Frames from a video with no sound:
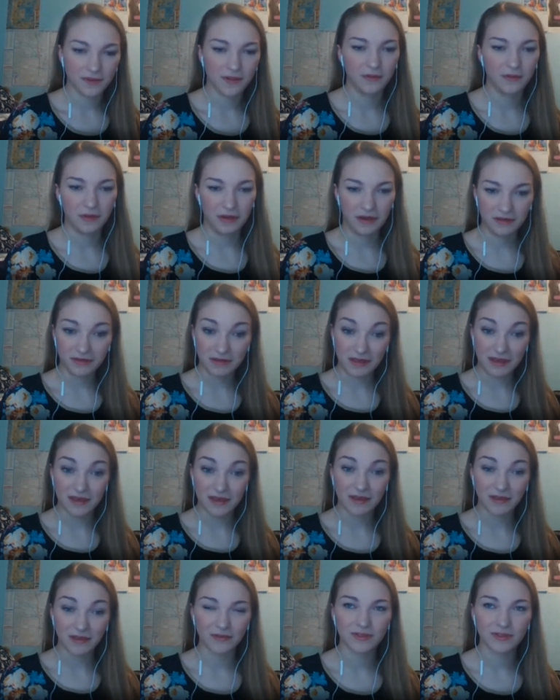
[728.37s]
okay
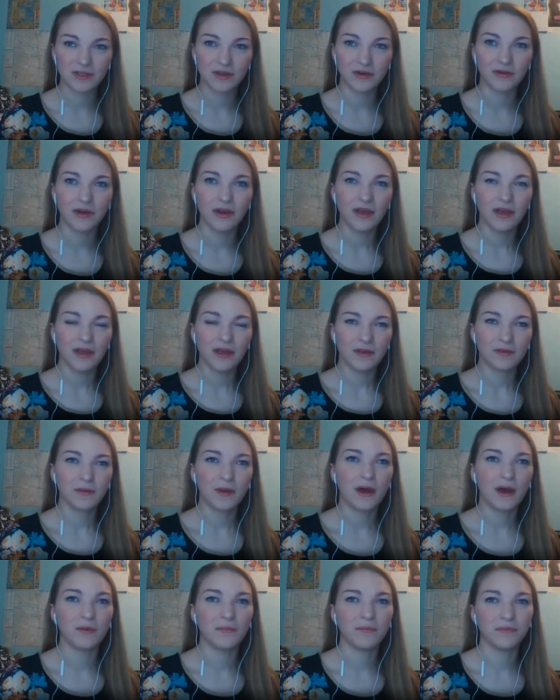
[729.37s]
thank yep. you so
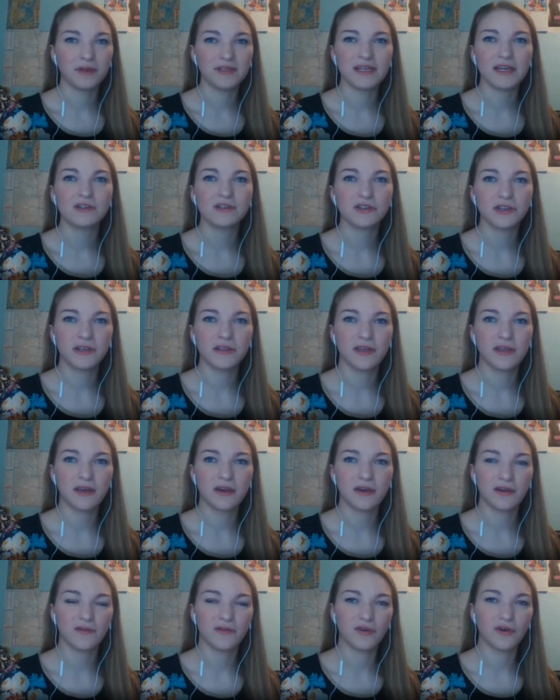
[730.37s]
um, potentially they
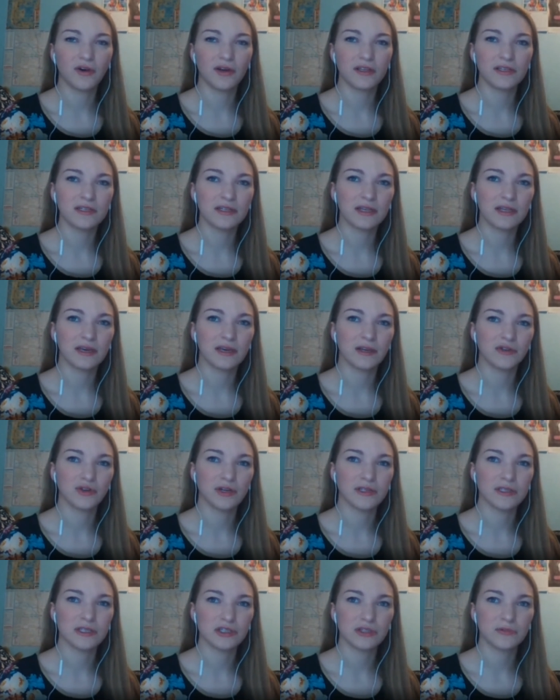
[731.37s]
could have gone to like a
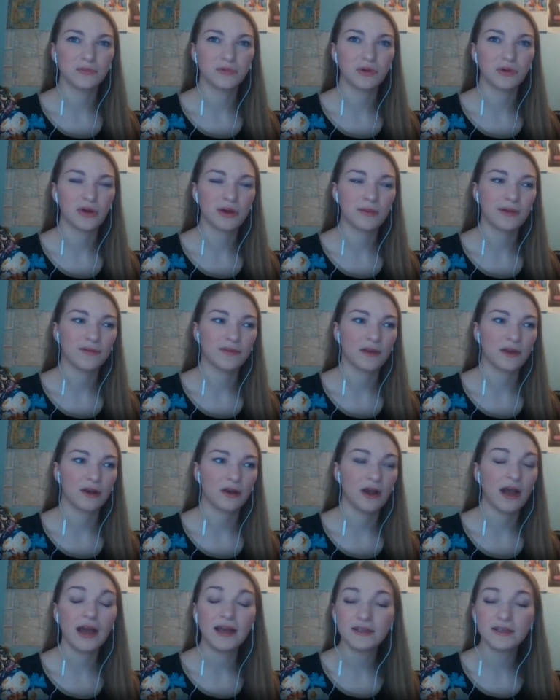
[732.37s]
transition program at
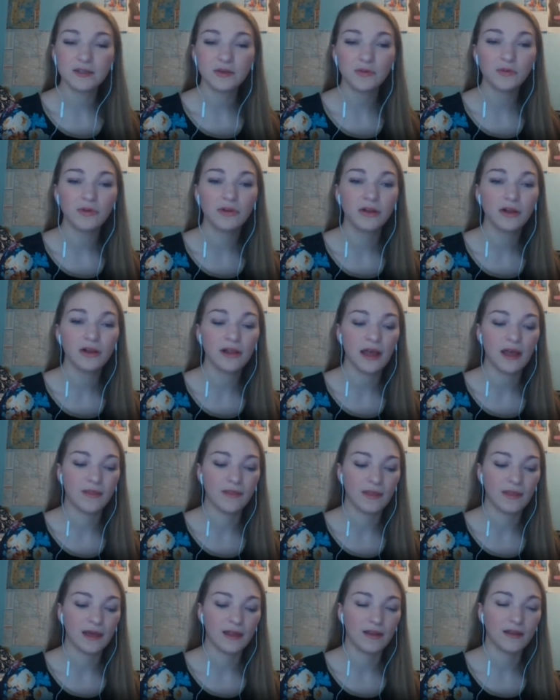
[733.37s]
their high school
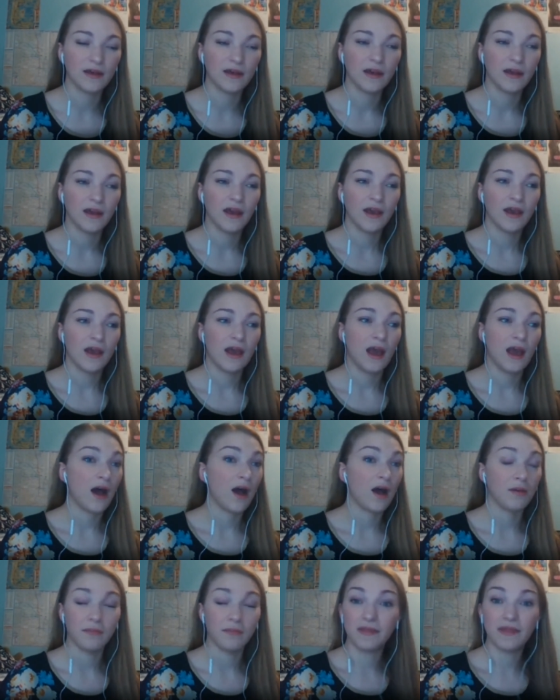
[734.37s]
and then
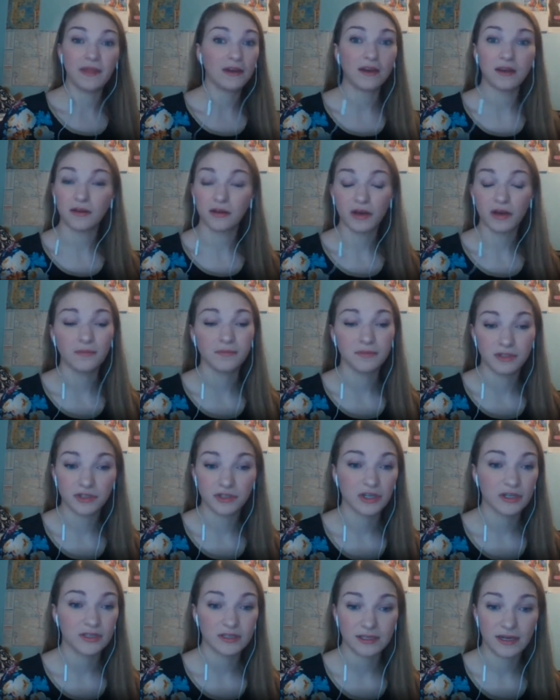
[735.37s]
yeah. um, and then can come to
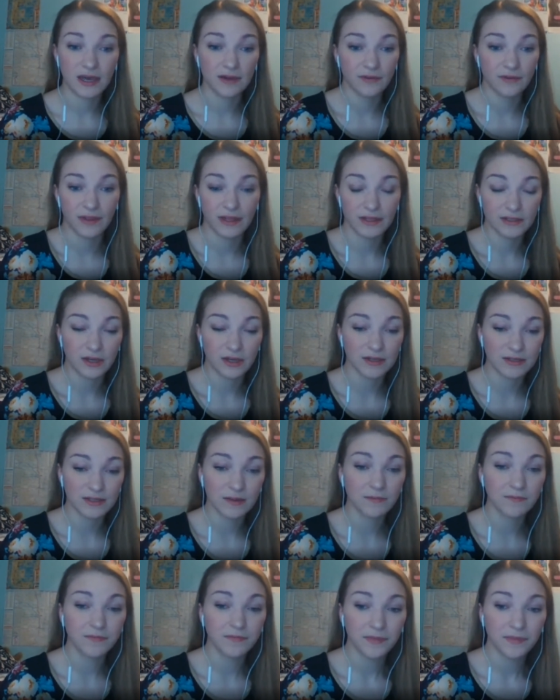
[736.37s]
Judson after. That's awesome.